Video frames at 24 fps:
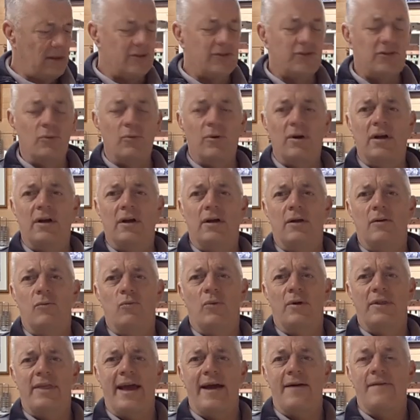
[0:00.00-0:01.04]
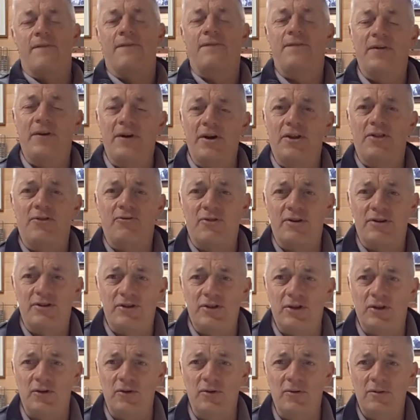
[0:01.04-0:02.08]
So without further
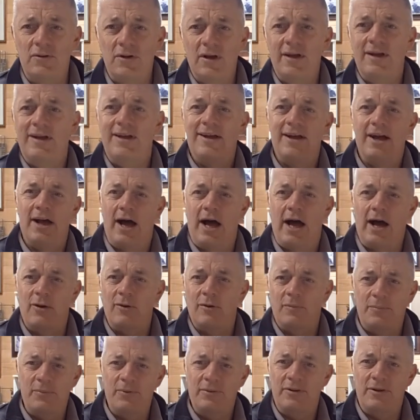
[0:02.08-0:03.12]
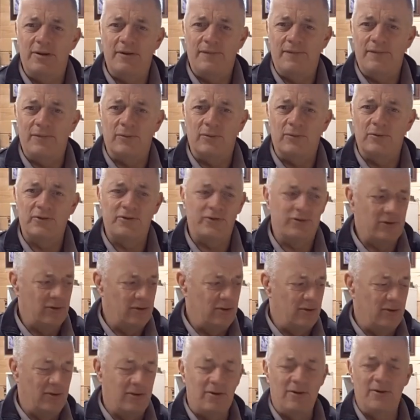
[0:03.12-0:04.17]
ado, I'll put the force
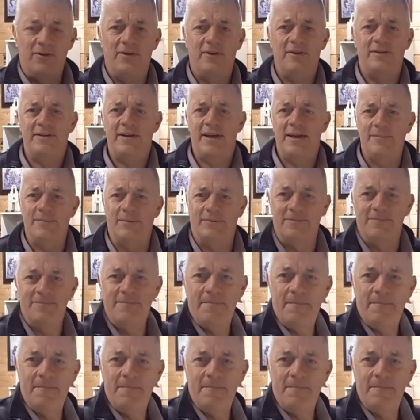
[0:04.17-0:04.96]
on the table.